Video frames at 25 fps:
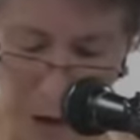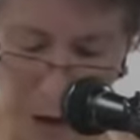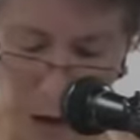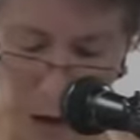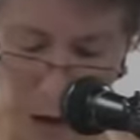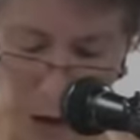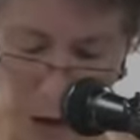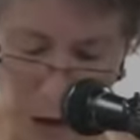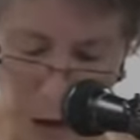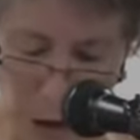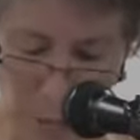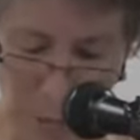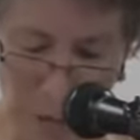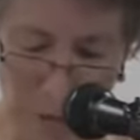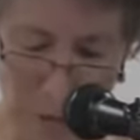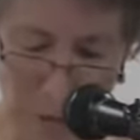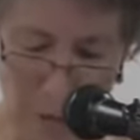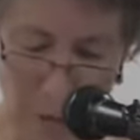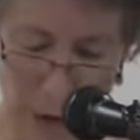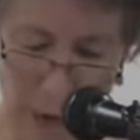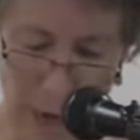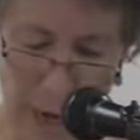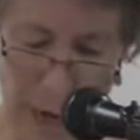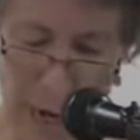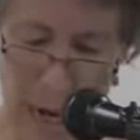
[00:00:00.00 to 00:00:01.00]
to be
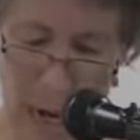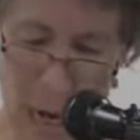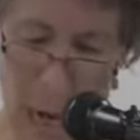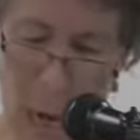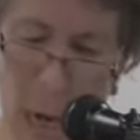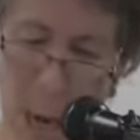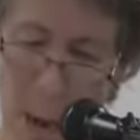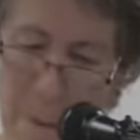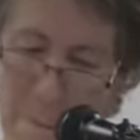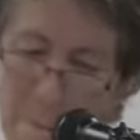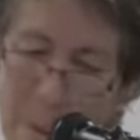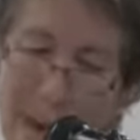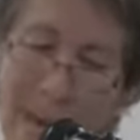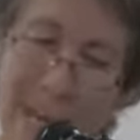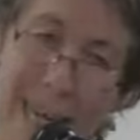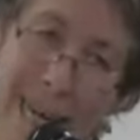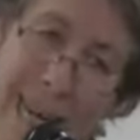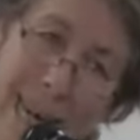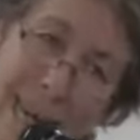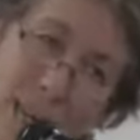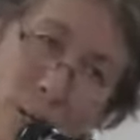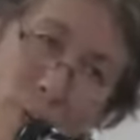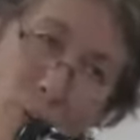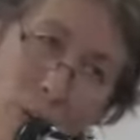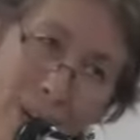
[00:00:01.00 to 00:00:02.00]
free. But
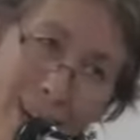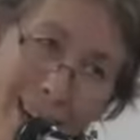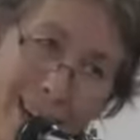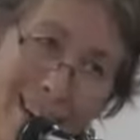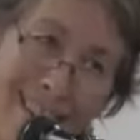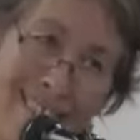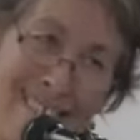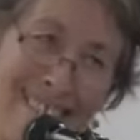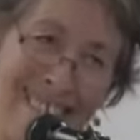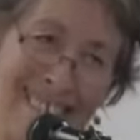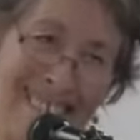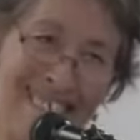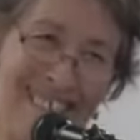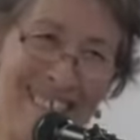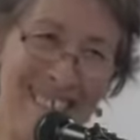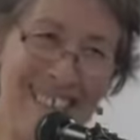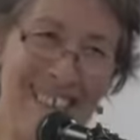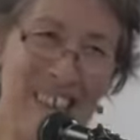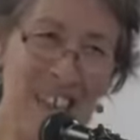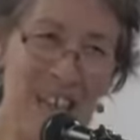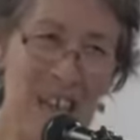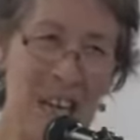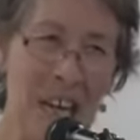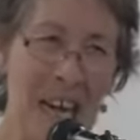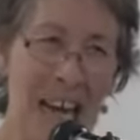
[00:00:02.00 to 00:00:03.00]
equally,
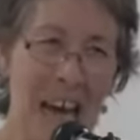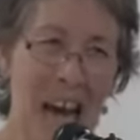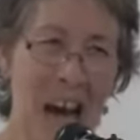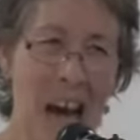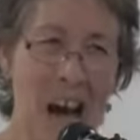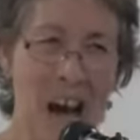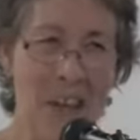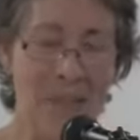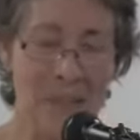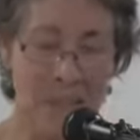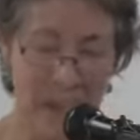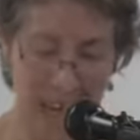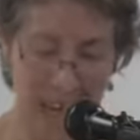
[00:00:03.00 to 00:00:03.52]
I